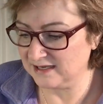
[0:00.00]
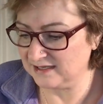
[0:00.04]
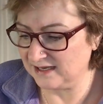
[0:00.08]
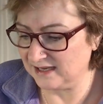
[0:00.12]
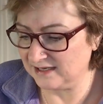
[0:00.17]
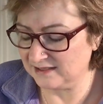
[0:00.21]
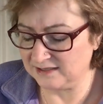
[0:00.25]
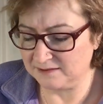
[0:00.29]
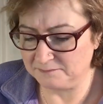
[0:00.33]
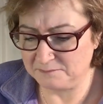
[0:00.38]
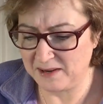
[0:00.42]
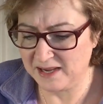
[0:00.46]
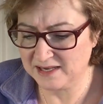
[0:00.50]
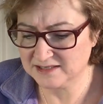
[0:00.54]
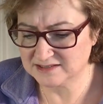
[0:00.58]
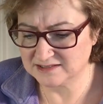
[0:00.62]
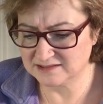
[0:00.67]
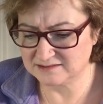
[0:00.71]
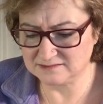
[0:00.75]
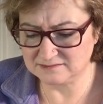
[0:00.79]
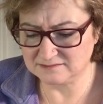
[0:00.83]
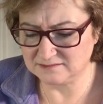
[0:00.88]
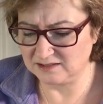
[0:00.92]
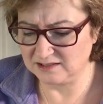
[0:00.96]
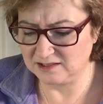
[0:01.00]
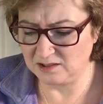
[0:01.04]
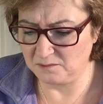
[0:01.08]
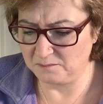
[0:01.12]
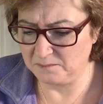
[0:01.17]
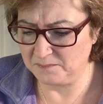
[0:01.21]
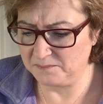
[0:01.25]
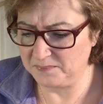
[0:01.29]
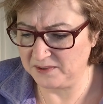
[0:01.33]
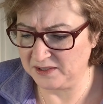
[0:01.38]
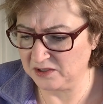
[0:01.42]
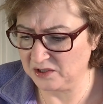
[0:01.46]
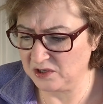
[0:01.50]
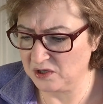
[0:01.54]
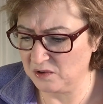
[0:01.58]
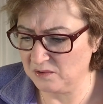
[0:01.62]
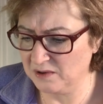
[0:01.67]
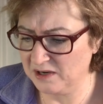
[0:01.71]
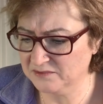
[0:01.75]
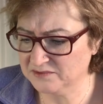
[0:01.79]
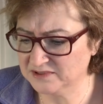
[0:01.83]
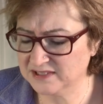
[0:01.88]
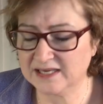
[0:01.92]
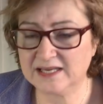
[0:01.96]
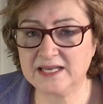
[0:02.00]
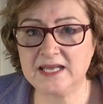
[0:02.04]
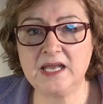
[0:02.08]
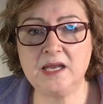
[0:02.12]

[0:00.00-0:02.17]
and past a little bit ago, I was like,